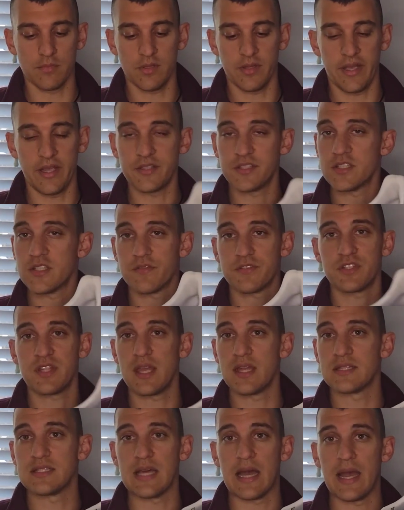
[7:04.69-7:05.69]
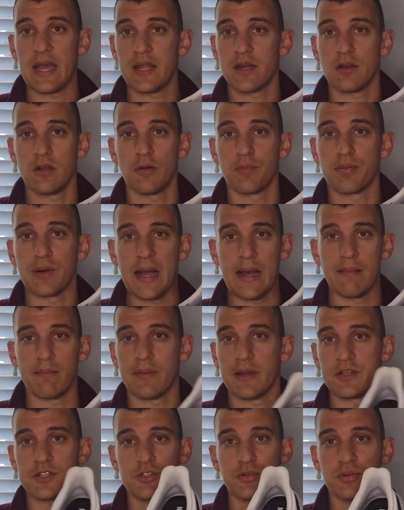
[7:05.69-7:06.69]
Laces have stayed tied, no problem.
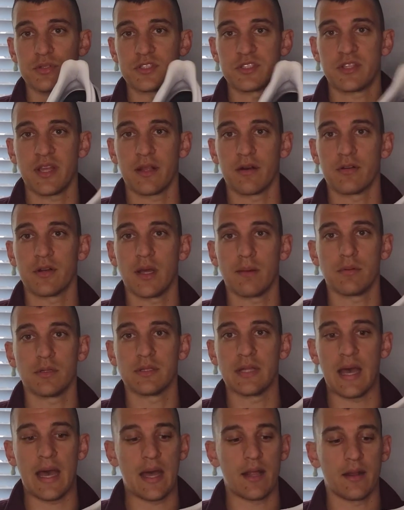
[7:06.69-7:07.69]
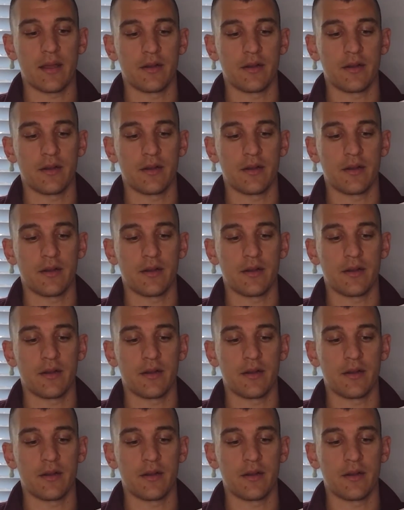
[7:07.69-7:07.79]
I just do it standard double knot.